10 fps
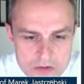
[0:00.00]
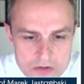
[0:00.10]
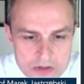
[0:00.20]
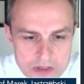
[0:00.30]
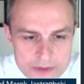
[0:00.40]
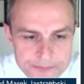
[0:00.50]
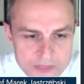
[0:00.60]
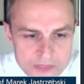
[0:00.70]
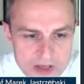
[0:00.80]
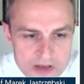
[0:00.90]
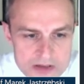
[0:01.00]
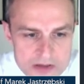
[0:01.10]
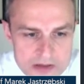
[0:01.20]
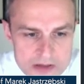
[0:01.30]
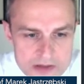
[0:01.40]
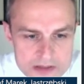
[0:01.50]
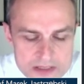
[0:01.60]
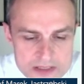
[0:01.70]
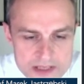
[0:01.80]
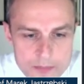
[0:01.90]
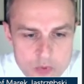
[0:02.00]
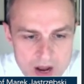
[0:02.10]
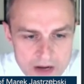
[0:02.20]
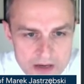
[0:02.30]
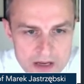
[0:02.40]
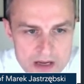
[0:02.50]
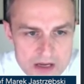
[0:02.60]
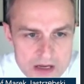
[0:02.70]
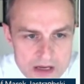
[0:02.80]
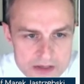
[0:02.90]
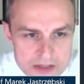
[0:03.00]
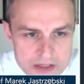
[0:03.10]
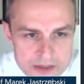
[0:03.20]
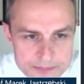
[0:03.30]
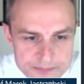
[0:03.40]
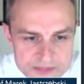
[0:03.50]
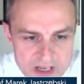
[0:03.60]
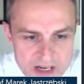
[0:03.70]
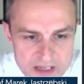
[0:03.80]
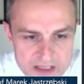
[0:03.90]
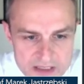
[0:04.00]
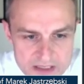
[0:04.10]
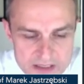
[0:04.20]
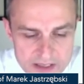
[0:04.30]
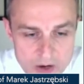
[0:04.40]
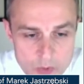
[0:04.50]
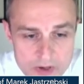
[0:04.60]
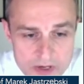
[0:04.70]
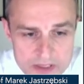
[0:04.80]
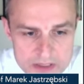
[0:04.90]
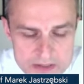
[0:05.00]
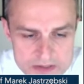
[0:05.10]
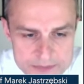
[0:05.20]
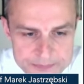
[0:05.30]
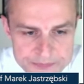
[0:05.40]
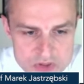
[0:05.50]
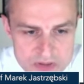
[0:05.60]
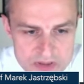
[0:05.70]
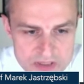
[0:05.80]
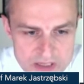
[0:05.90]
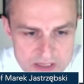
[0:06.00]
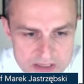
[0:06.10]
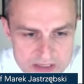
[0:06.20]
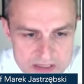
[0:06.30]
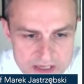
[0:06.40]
go to the uh, uh, step one, uh, the target area, where it is. So the target area